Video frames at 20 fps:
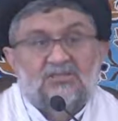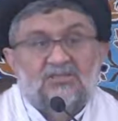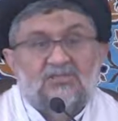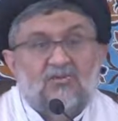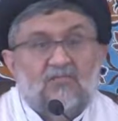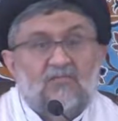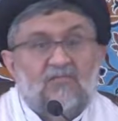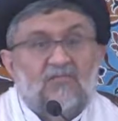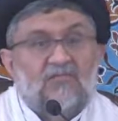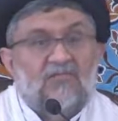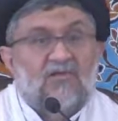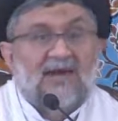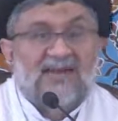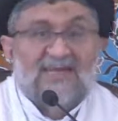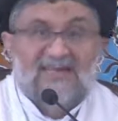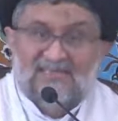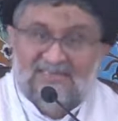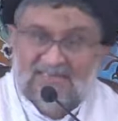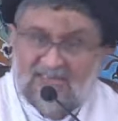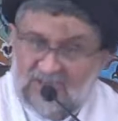of
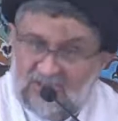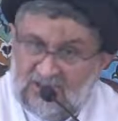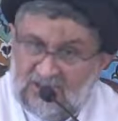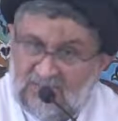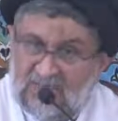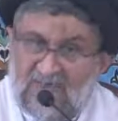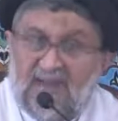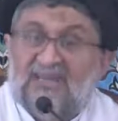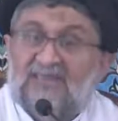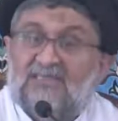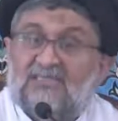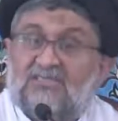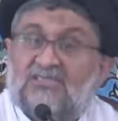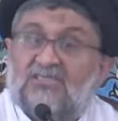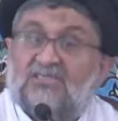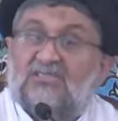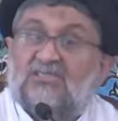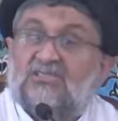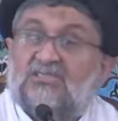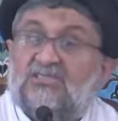
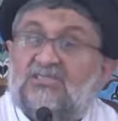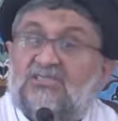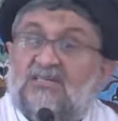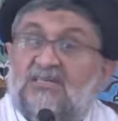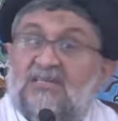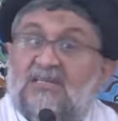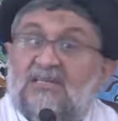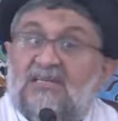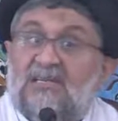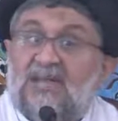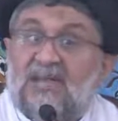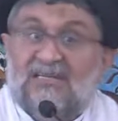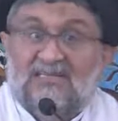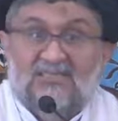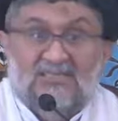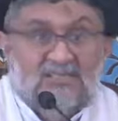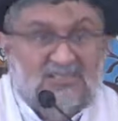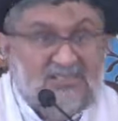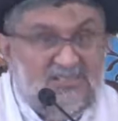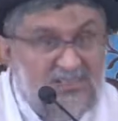viruses and
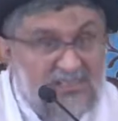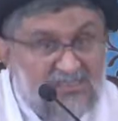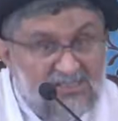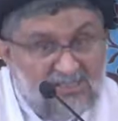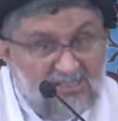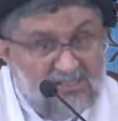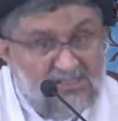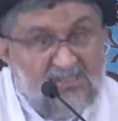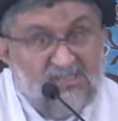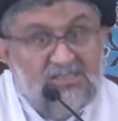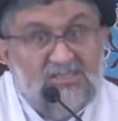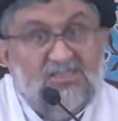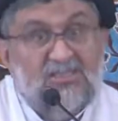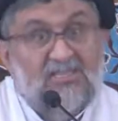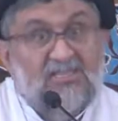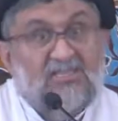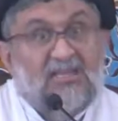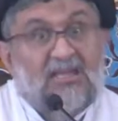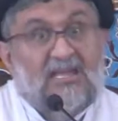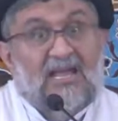diseases
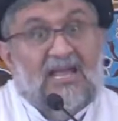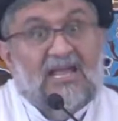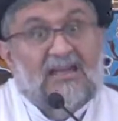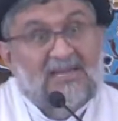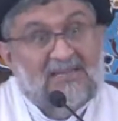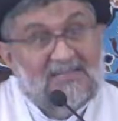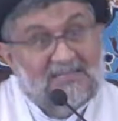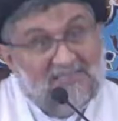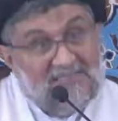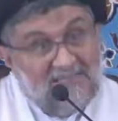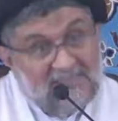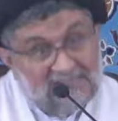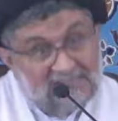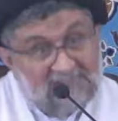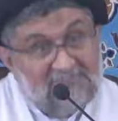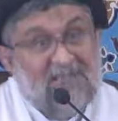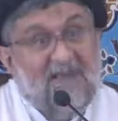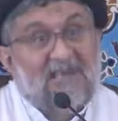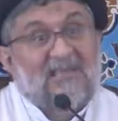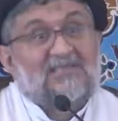And in these
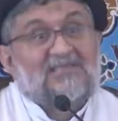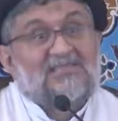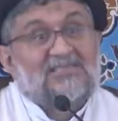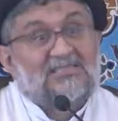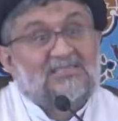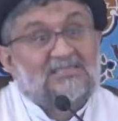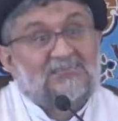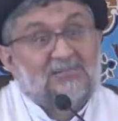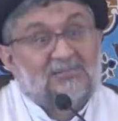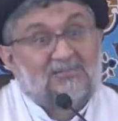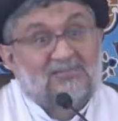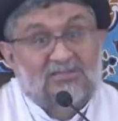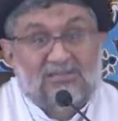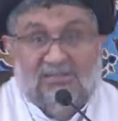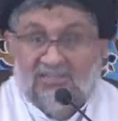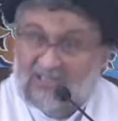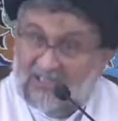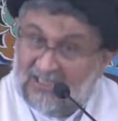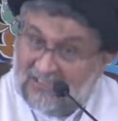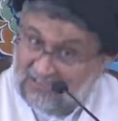viruses,
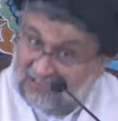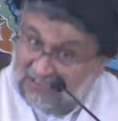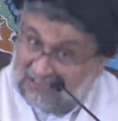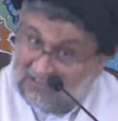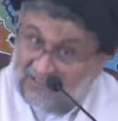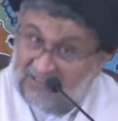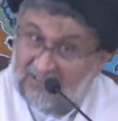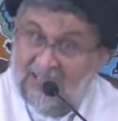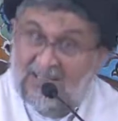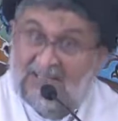mutations,